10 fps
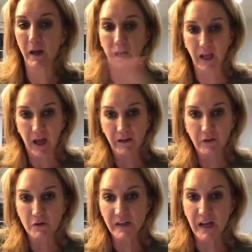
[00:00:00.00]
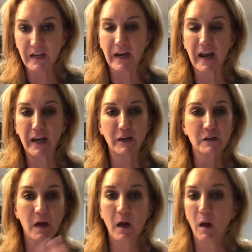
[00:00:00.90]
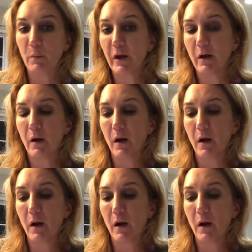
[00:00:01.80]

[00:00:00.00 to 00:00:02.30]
it kind of goes hand in hand, but